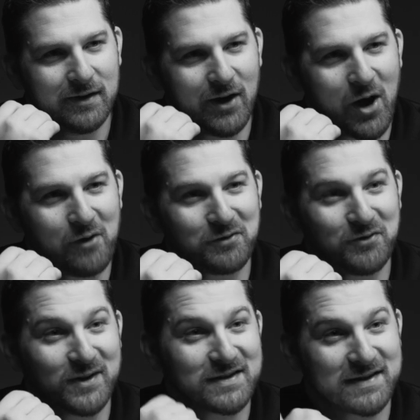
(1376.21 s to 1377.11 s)
off of
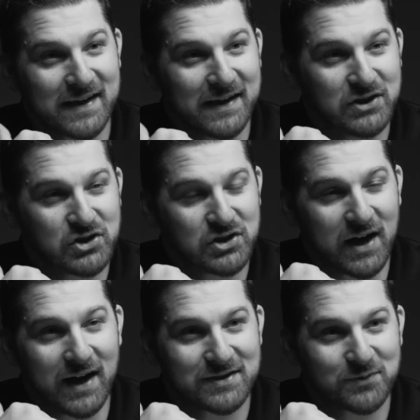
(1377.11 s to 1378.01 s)
the stage
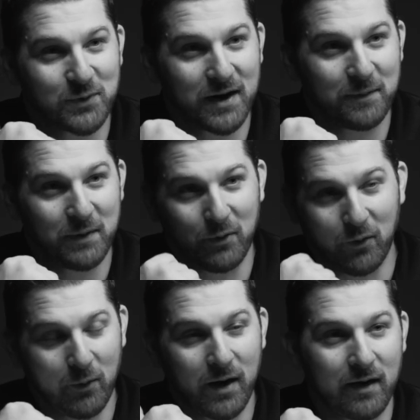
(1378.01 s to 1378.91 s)
shots where people
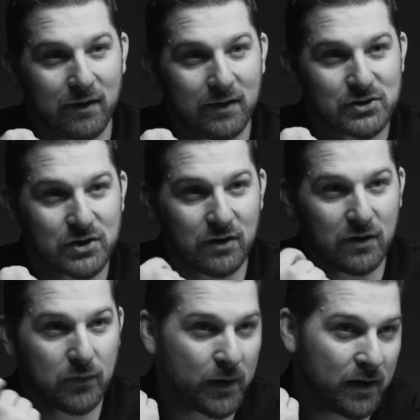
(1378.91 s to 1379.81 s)
are wearing a shirt
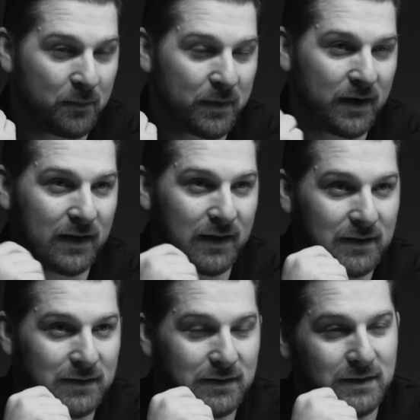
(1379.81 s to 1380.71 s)
or wearing a beanie and